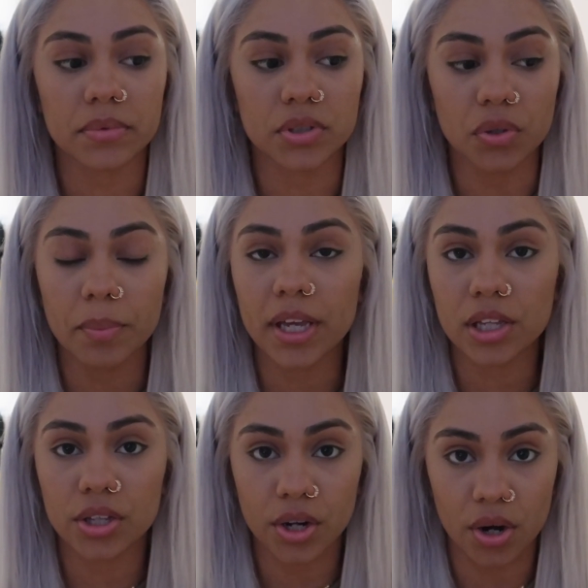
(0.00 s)
You
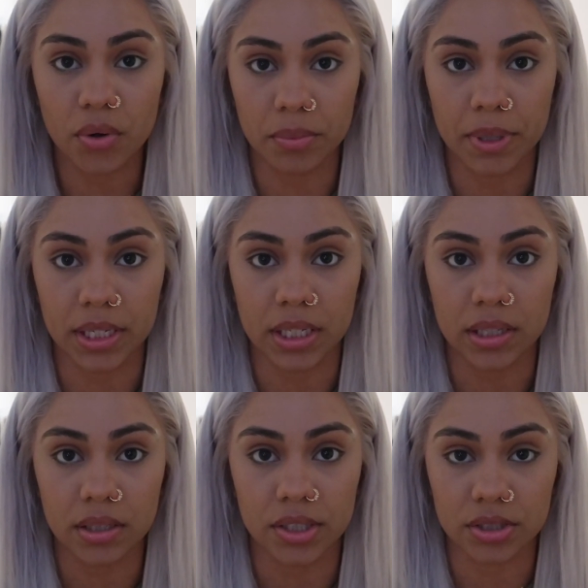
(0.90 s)
make your own
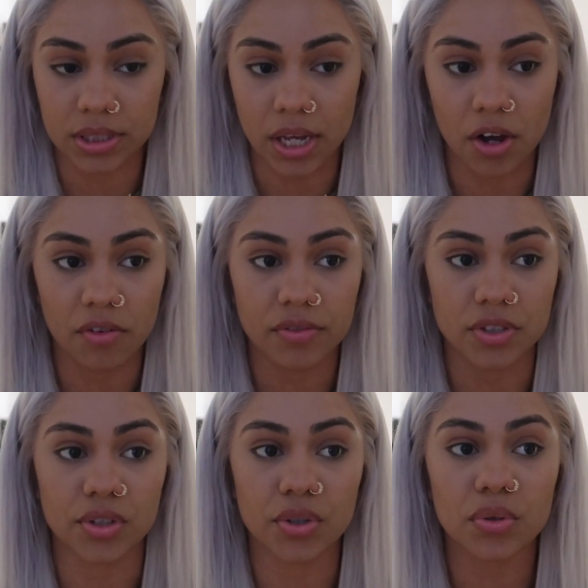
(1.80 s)
money yourself,
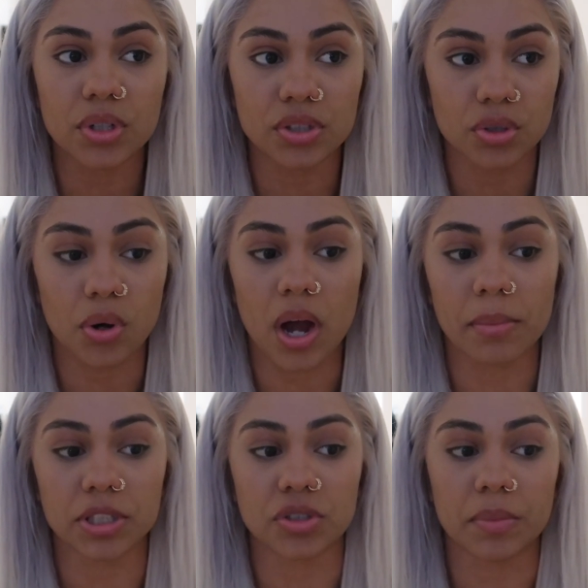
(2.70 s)
so you control how
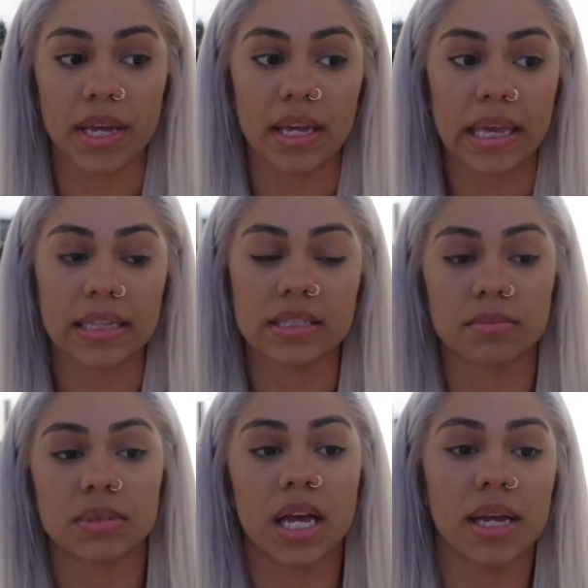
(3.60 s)
much you make, and
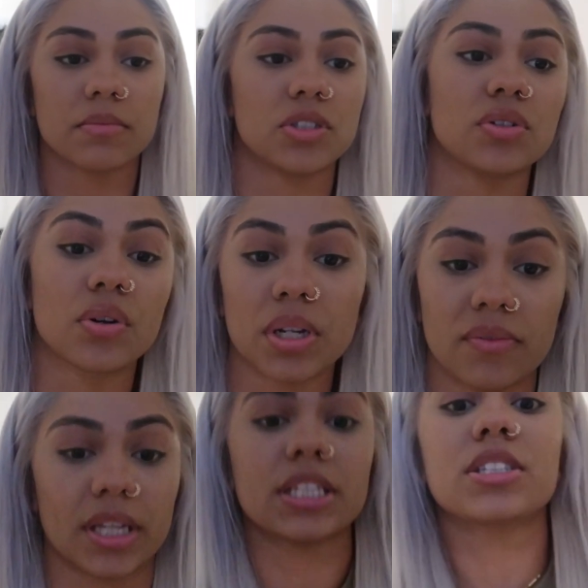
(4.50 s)
sometimes you don't
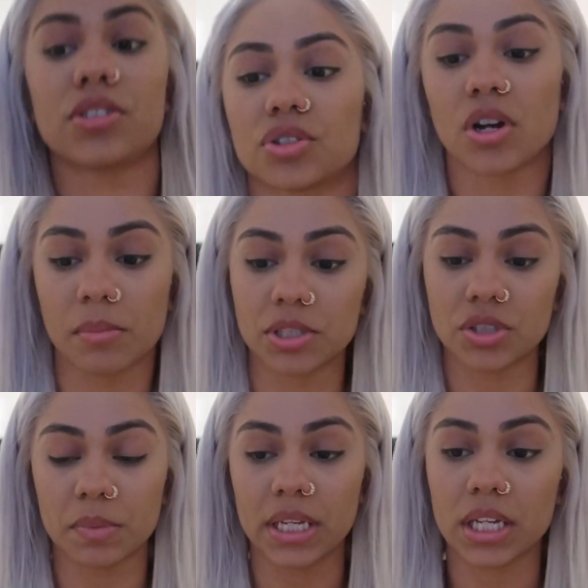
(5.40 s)
even get to control how
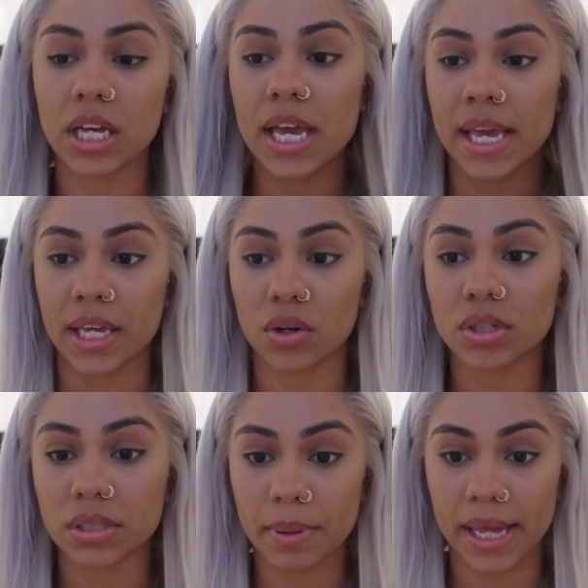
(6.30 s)
much you make. It
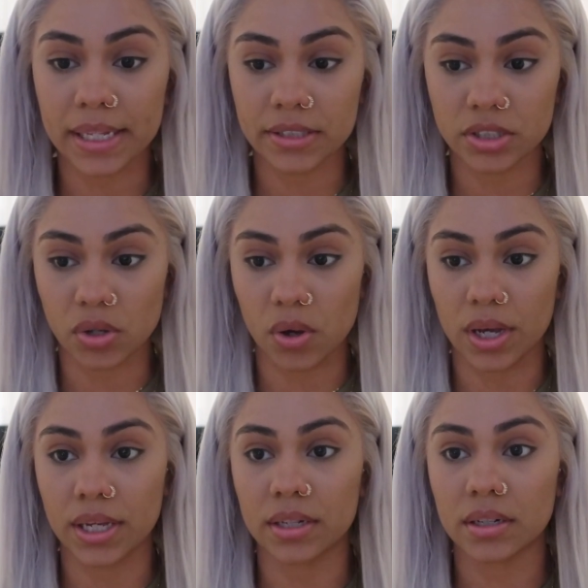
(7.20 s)
all depends
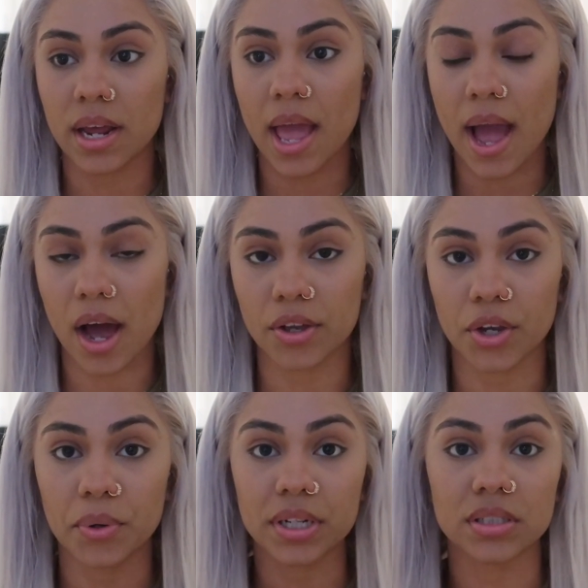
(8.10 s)
on how
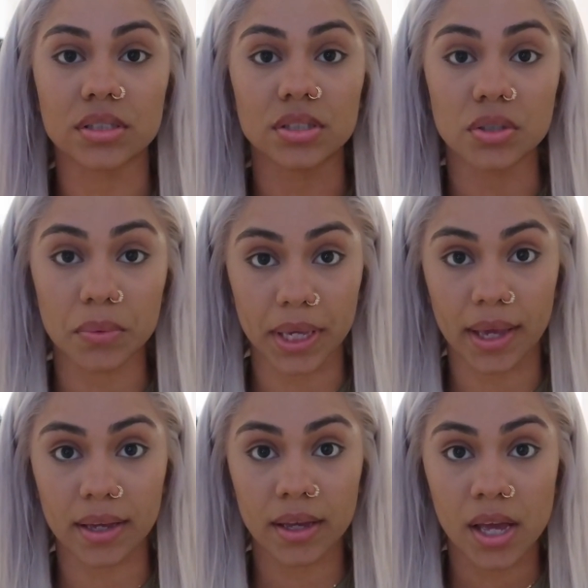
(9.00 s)
your work is
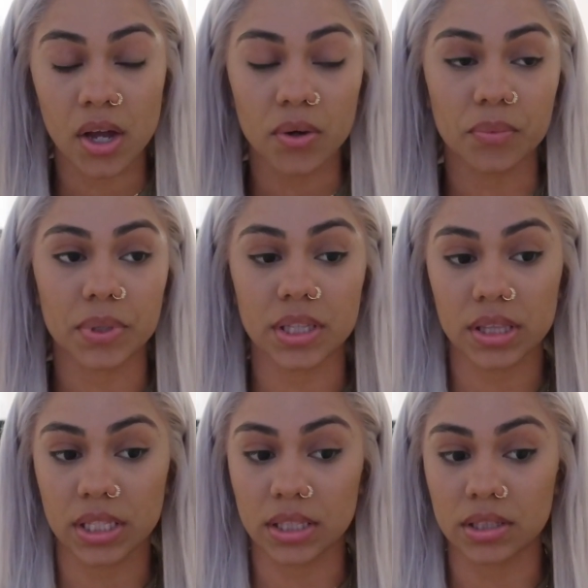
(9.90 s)
doing
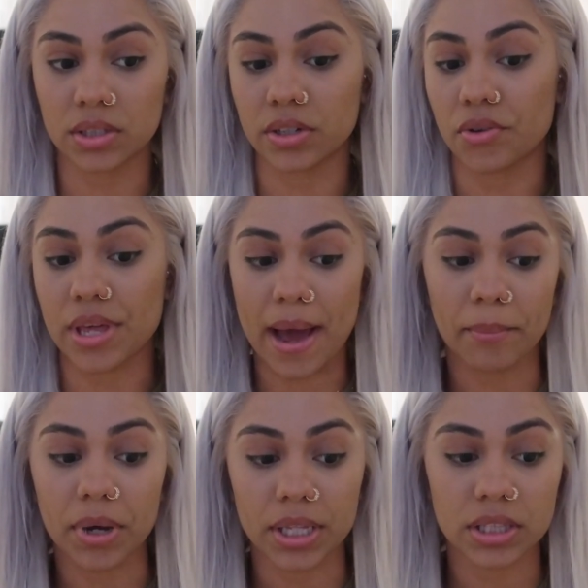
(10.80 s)
within, you know,
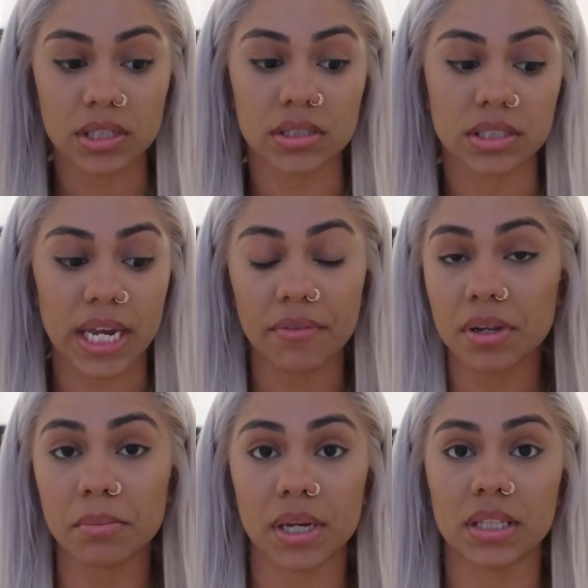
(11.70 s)
that month, because
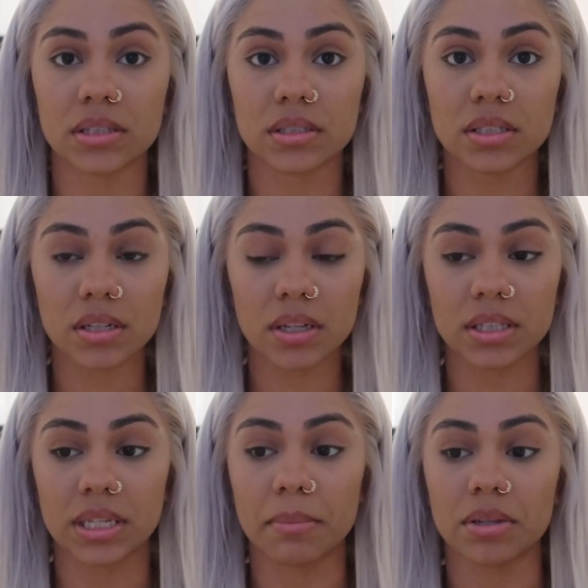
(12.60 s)
every month
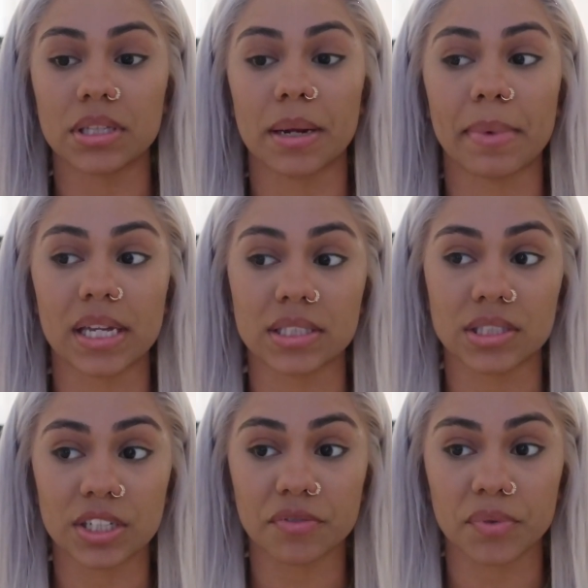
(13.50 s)
the amount that I make is
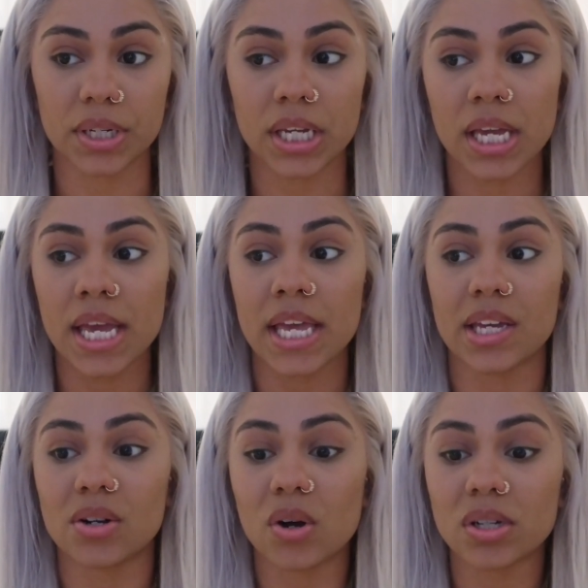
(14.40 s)
different.
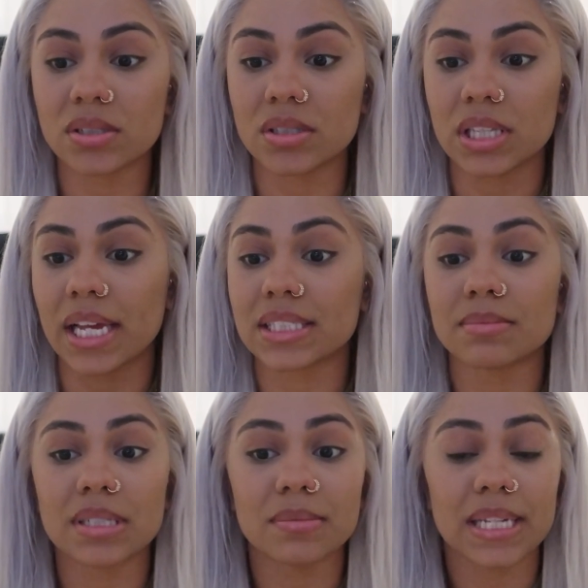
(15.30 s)
It all, like
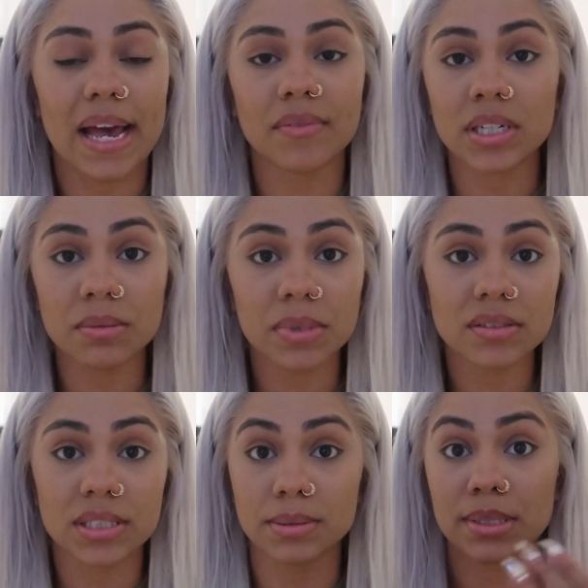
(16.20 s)
sometimes I have a good
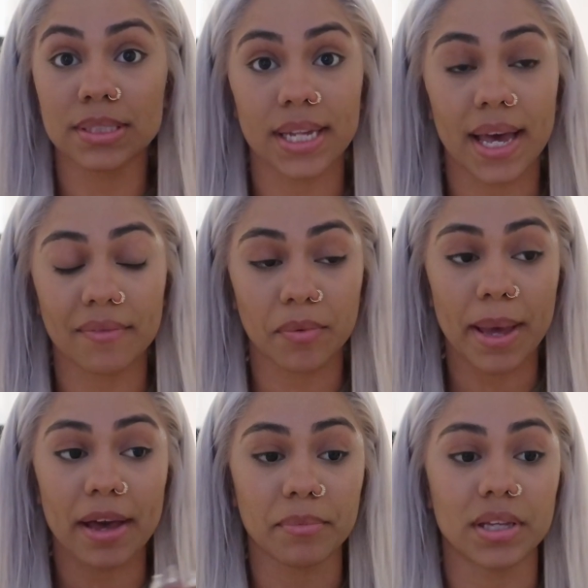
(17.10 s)
month, sometimes I have a
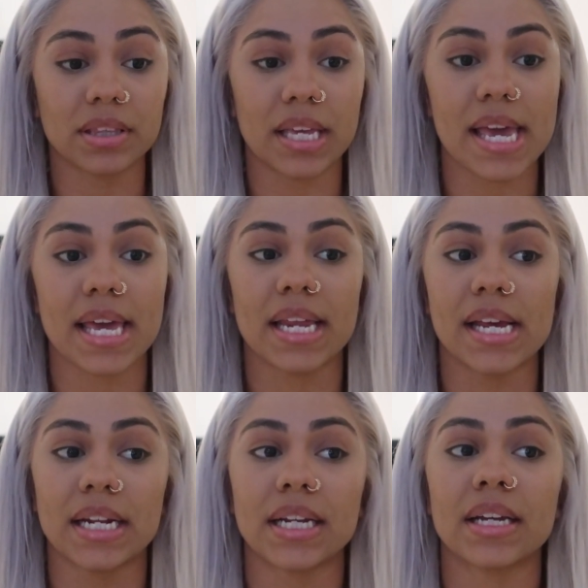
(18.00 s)
bad month,
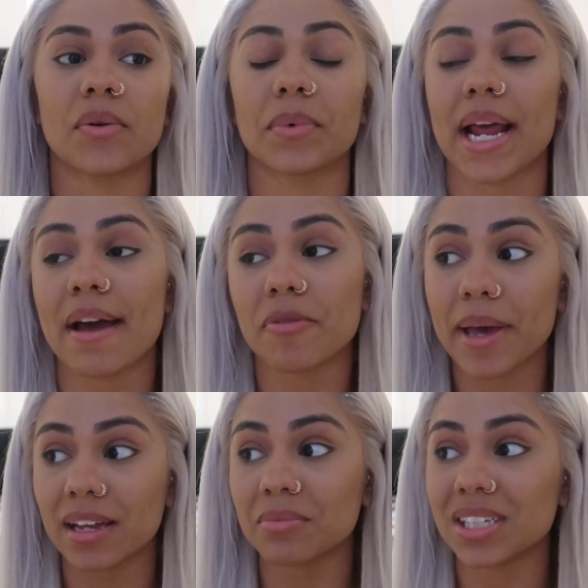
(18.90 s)
and when I have a
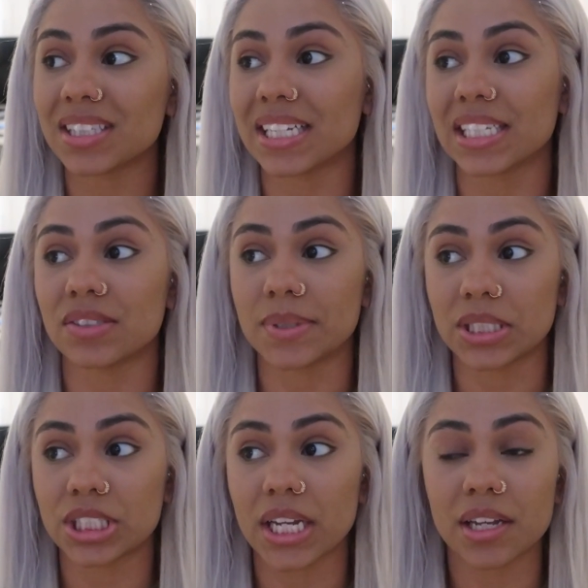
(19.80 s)
bad month it gets
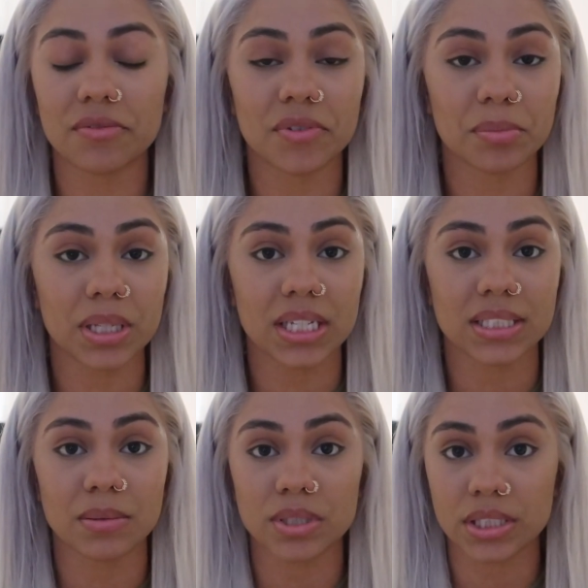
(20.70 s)
very shaky for me,
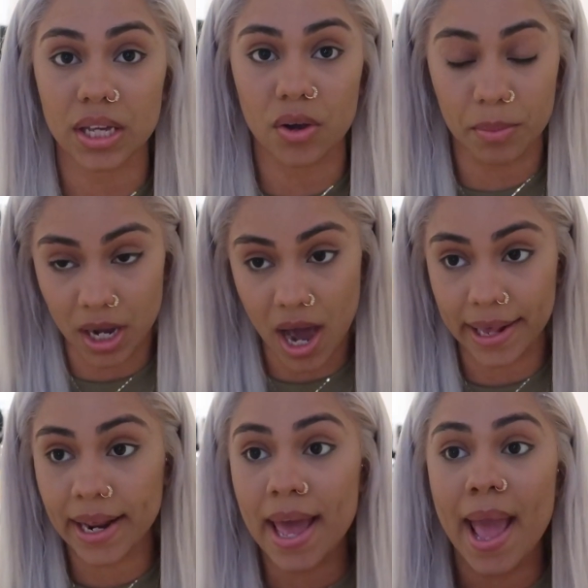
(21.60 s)
because I'm just like, oh my
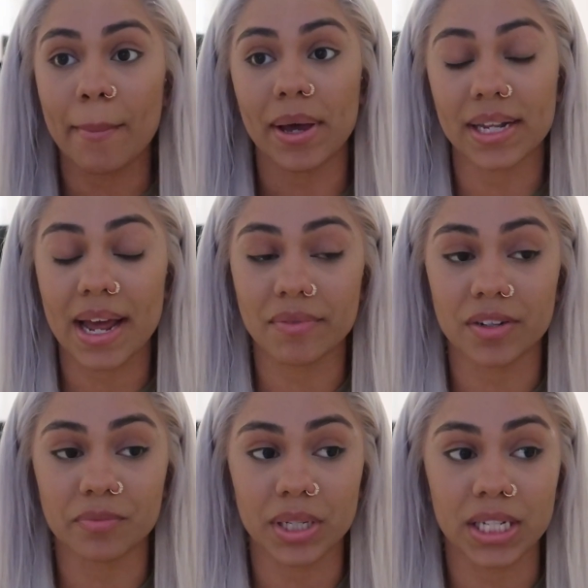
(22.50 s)
god, am I gonna have
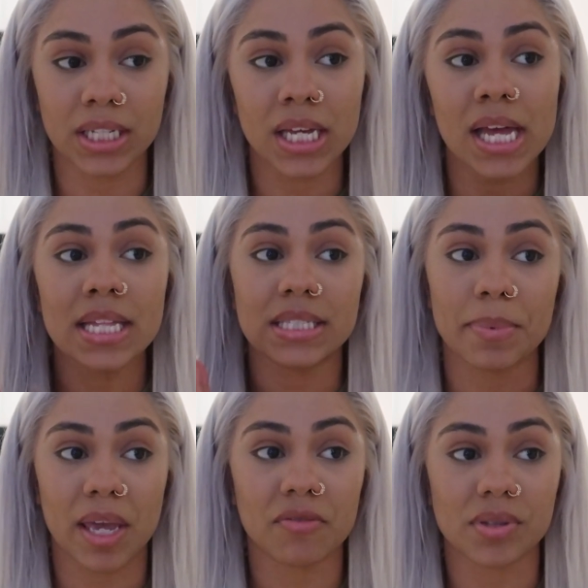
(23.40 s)
enough money to
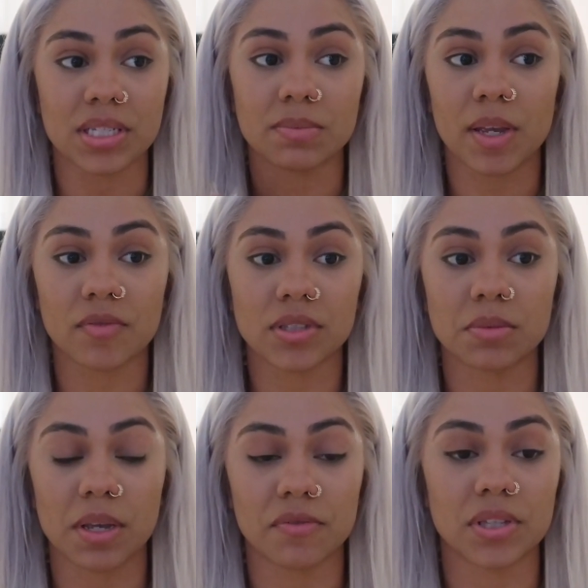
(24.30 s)
pay for this, pay for this,
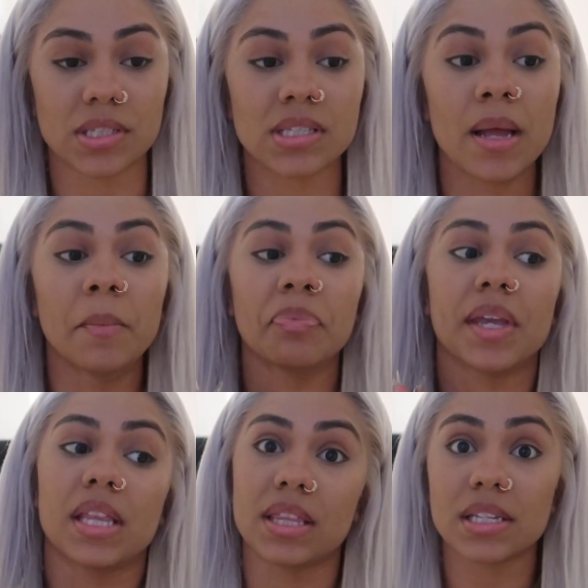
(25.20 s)
pay for this?
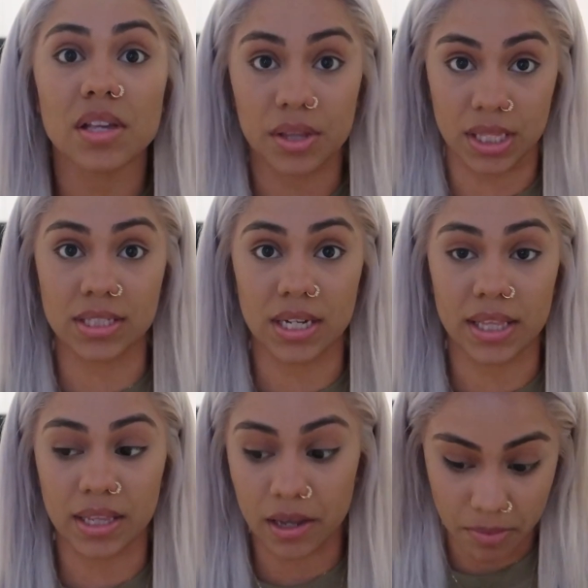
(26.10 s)
And these are the things that
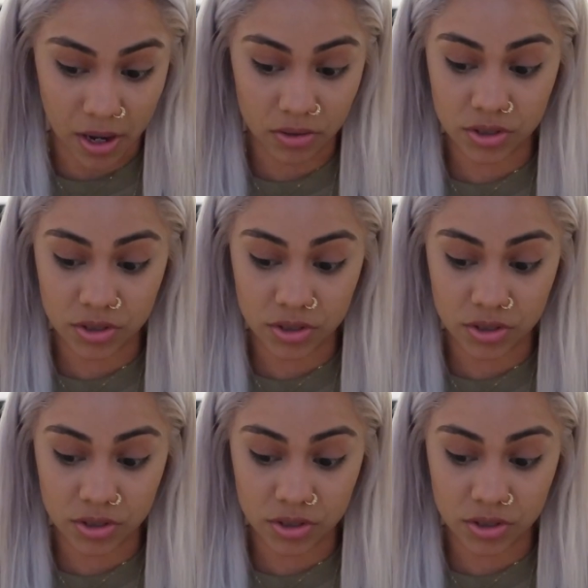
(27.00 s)
I think about.